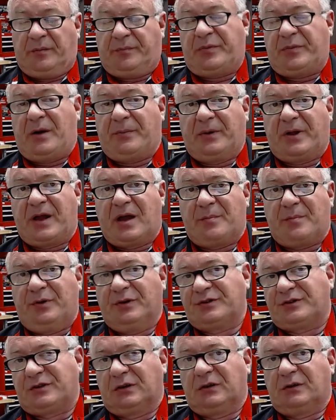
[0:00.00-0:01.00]
probably got
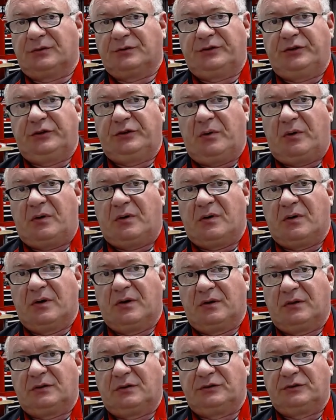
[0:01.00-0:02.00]
pushed a little too
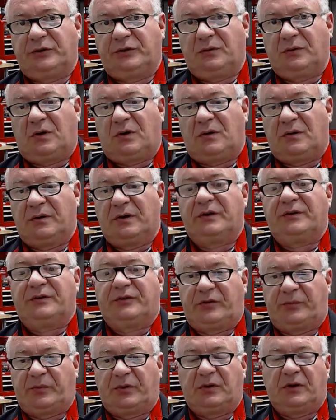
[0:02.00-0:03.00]
hard, a little too long, and
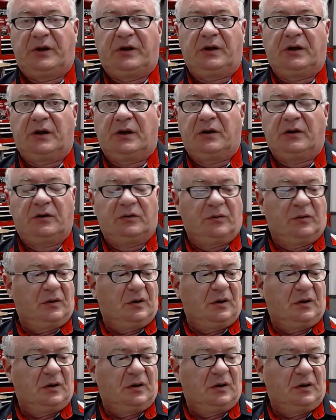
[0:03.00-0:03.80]
something let go.